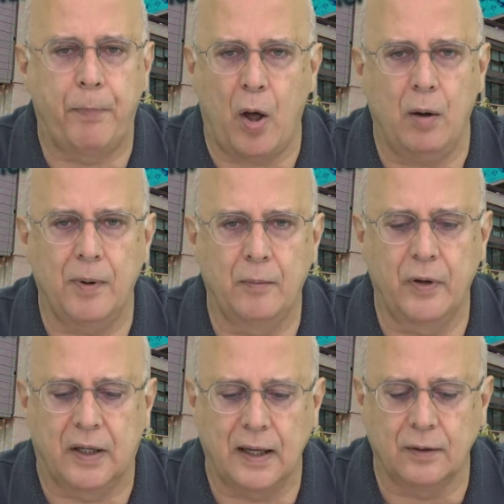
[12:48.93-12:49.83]
problem
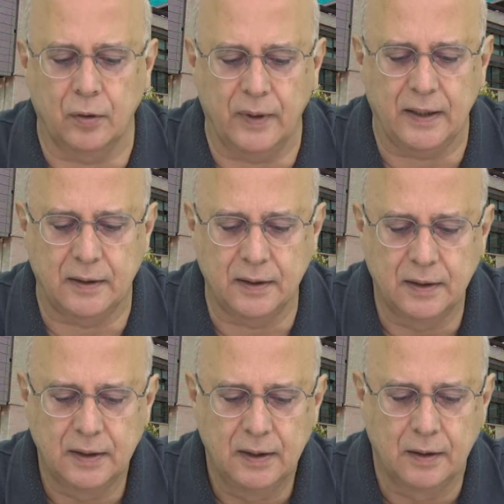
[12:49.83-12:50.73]
we can do it,
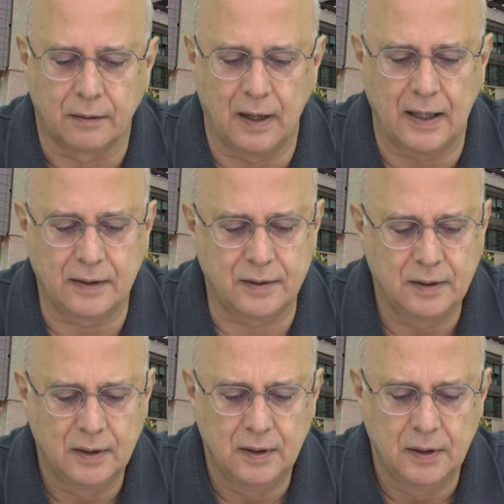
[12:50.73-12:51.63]
right?
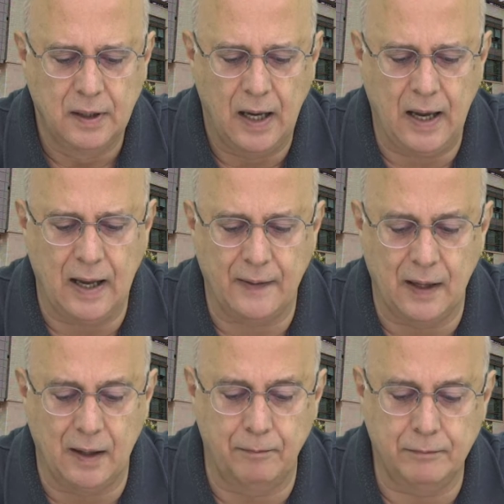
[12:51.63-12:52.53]
And
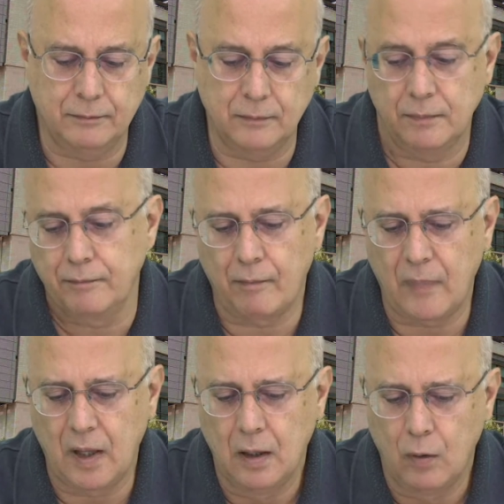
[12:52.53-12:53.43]

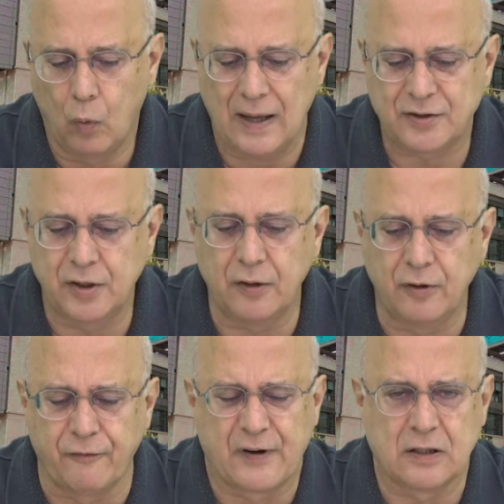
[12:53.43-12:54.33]
what's the
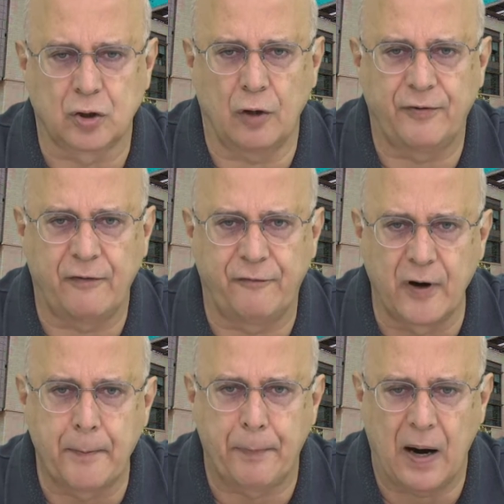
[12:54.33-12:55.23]
difference of a
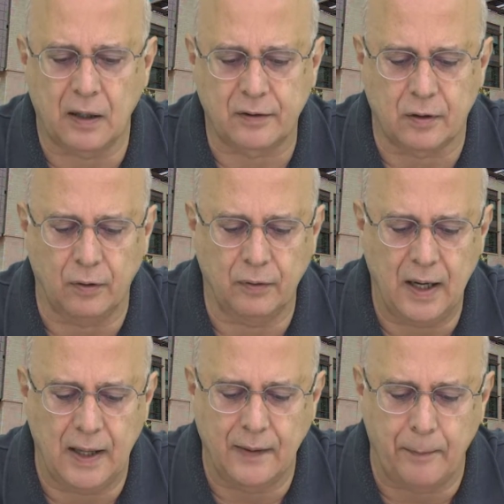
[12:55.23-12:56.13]
free particle
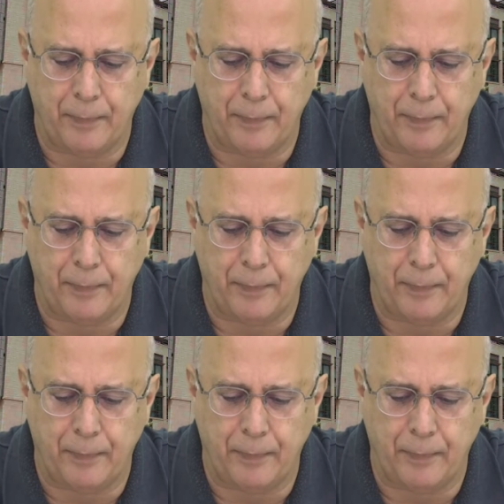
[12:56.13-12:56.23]
and the